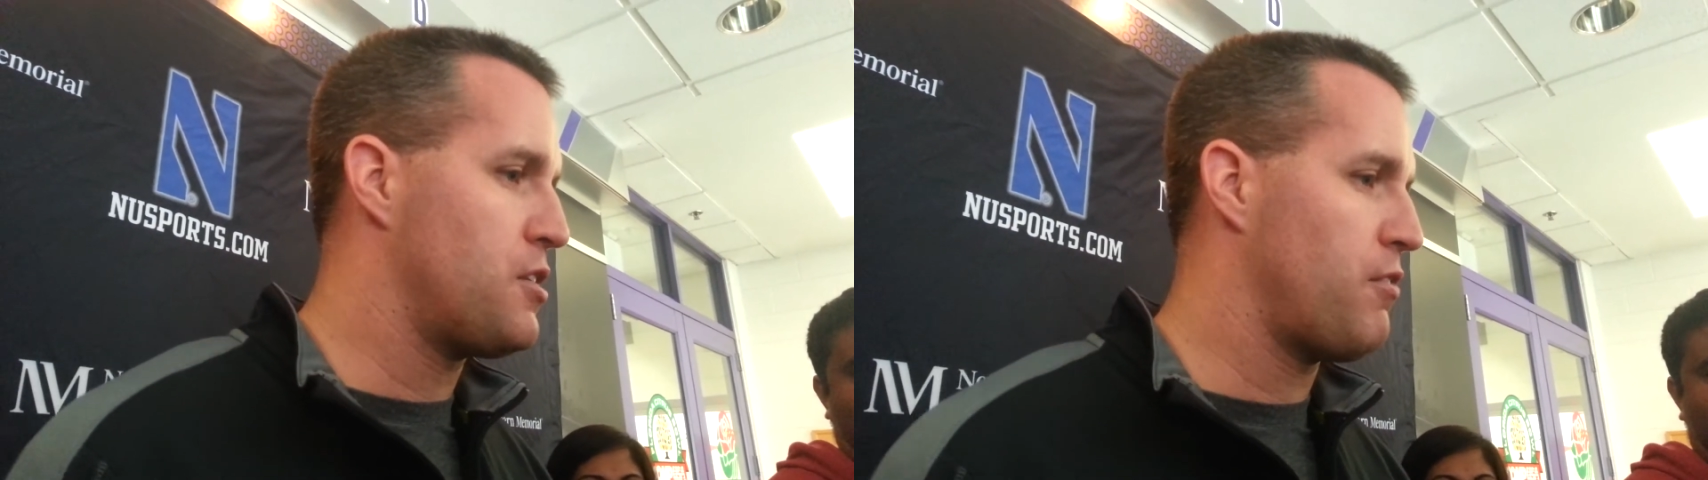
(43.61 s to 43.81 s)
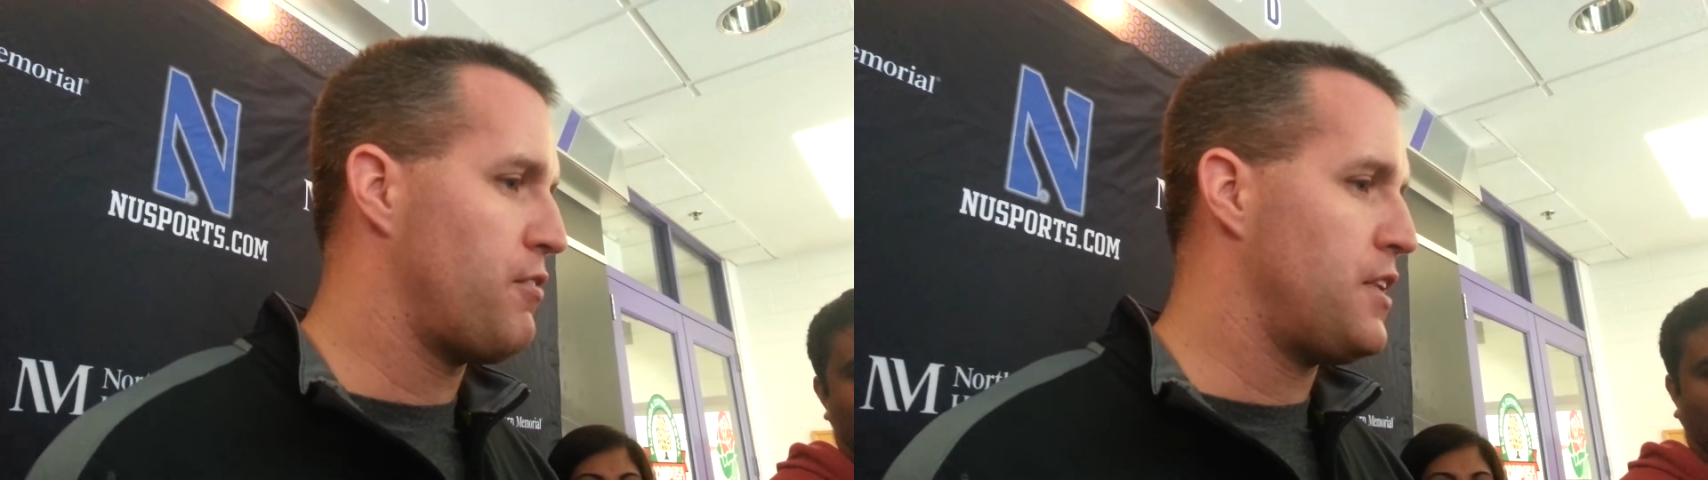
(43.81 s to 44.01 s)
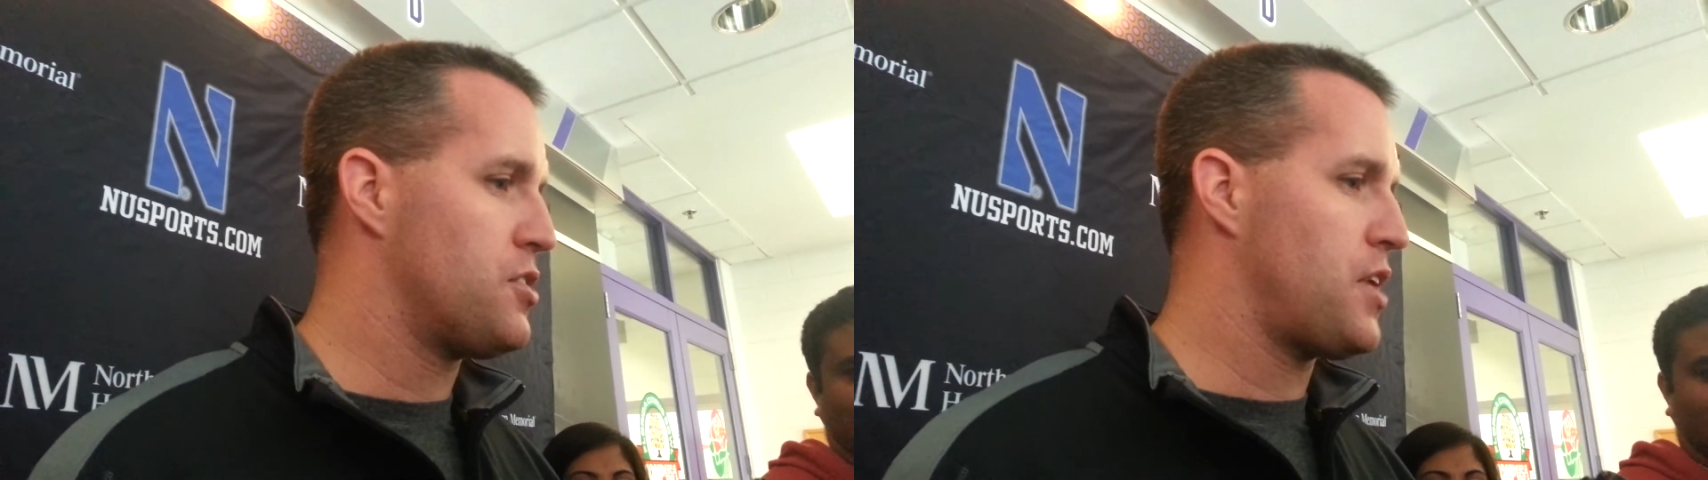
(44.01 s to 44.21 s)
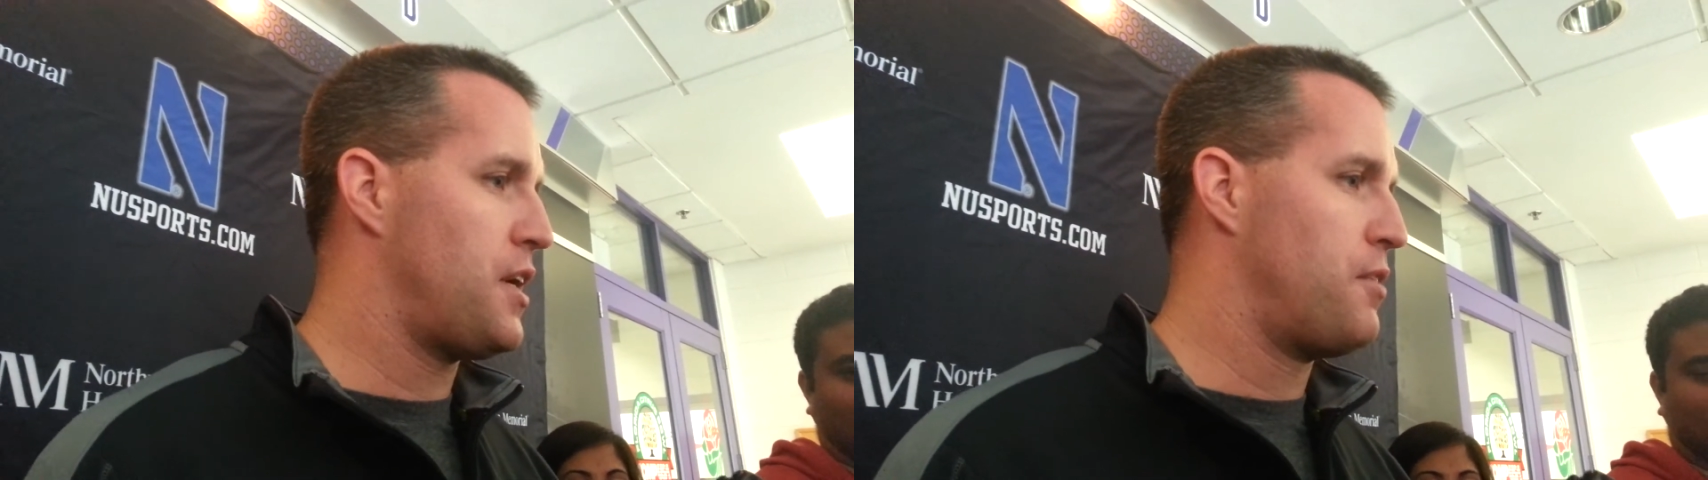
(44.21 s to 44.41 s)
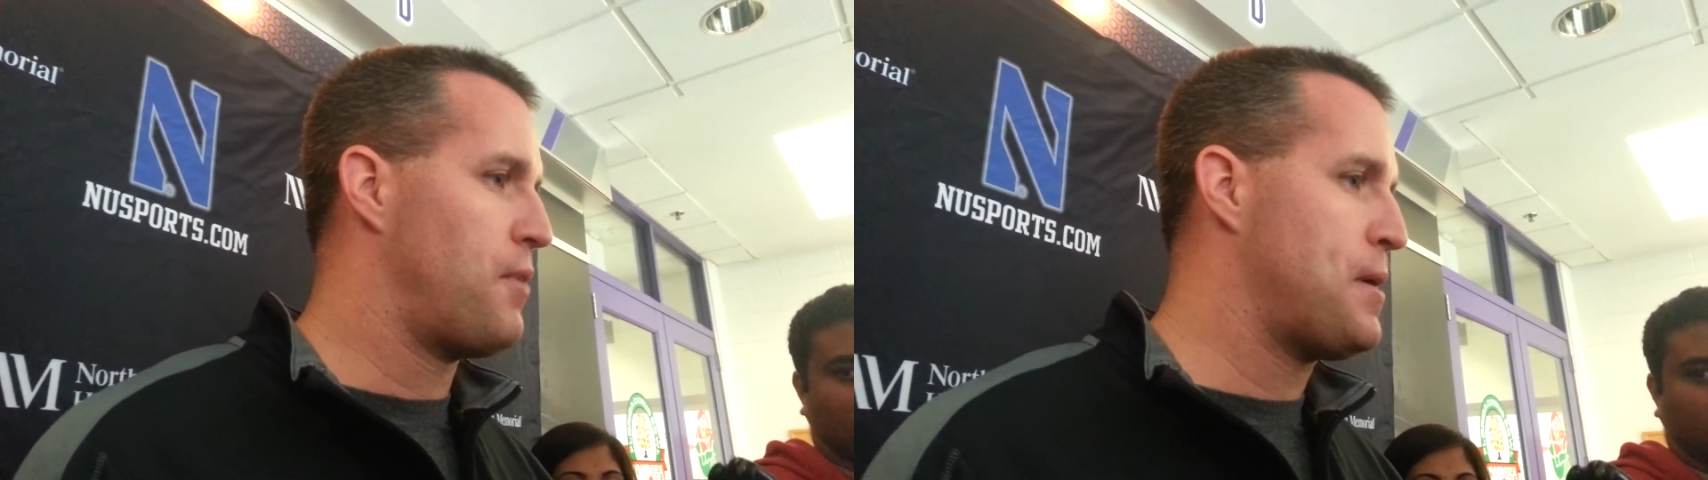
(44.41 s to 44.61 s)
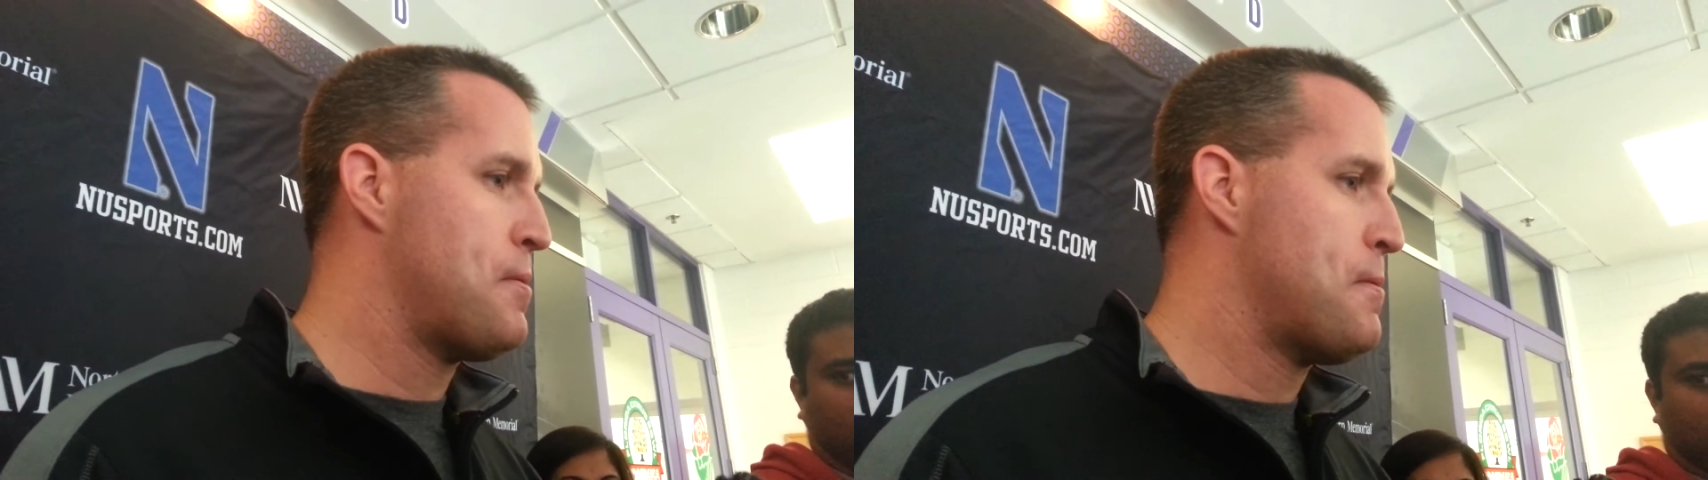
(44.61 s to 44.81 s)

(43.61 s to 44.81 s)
of if you decided to run.